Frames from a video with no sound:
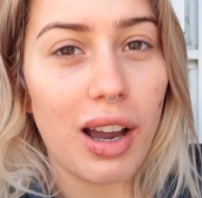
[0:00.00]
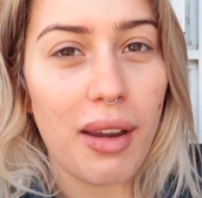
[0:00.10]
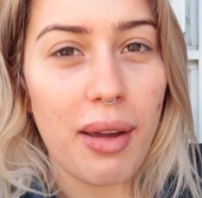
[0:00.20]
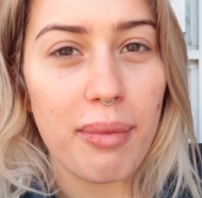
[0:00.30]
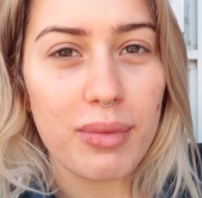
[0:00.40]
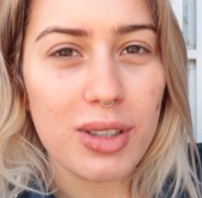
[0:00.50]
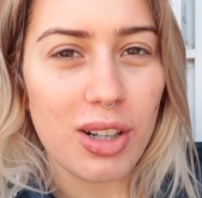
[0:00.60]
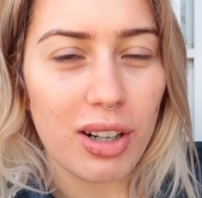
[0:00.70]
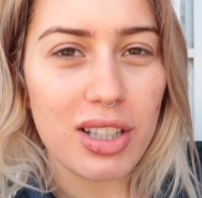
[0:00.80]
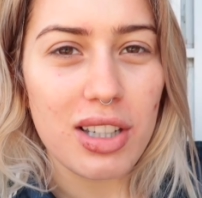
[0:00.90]
I am
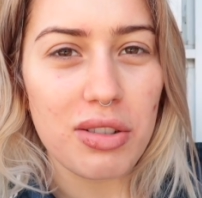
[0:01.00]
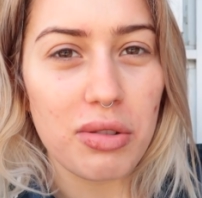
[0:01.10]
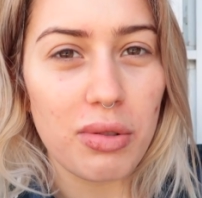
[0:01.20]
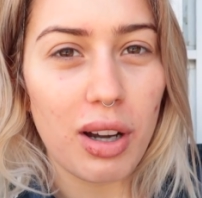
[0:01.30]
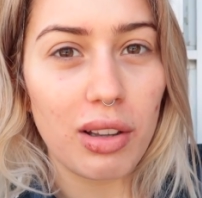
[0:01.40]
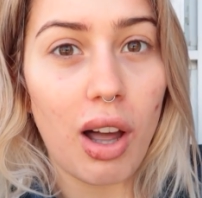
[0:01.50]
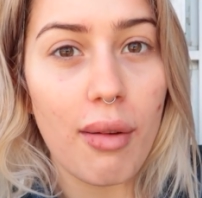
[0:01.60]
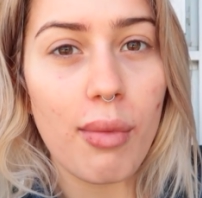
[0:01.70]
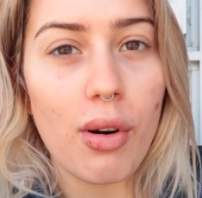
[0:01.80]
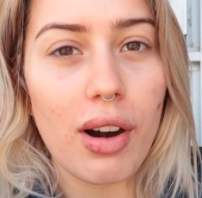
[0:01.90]
starting to do a
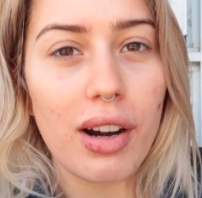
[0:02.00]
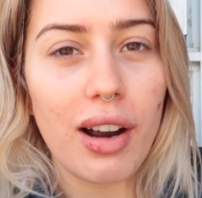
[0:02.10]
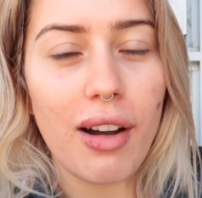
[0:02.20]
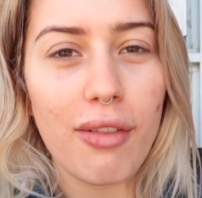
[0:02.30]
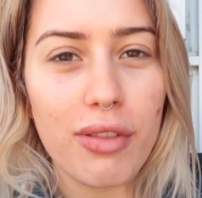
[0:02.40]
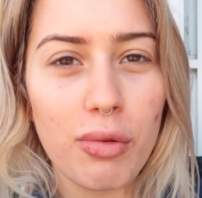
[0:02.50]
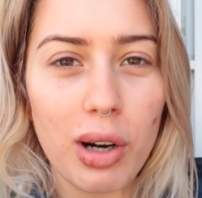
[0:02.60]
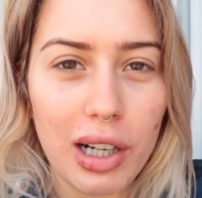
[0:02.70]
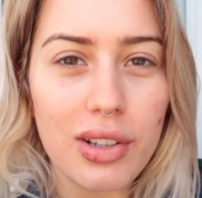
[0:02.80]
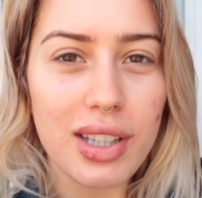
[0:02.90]
lot more of the
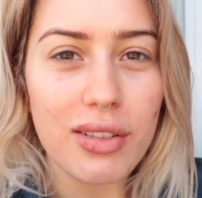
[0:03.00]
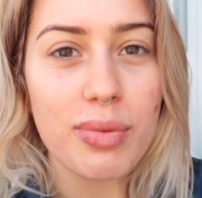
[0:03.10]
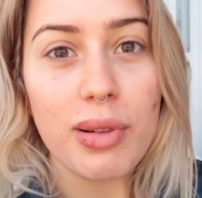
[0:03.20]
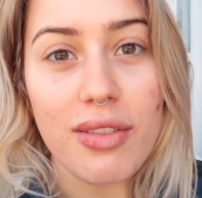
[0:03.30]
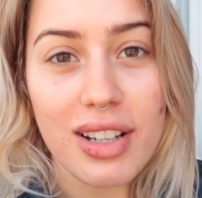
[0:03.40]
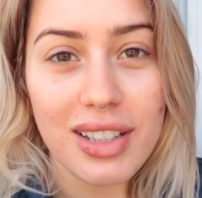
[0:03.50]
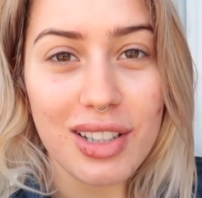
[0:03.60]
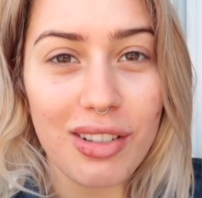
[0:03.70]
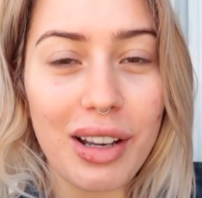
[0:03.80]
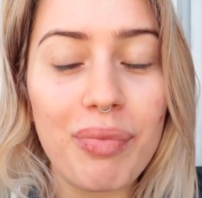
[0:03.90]
workouts that I was previously
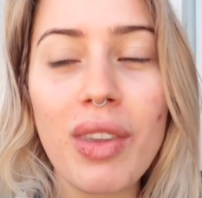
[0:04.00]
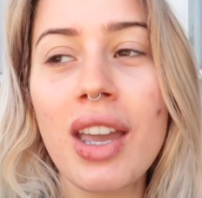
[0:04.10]
doing.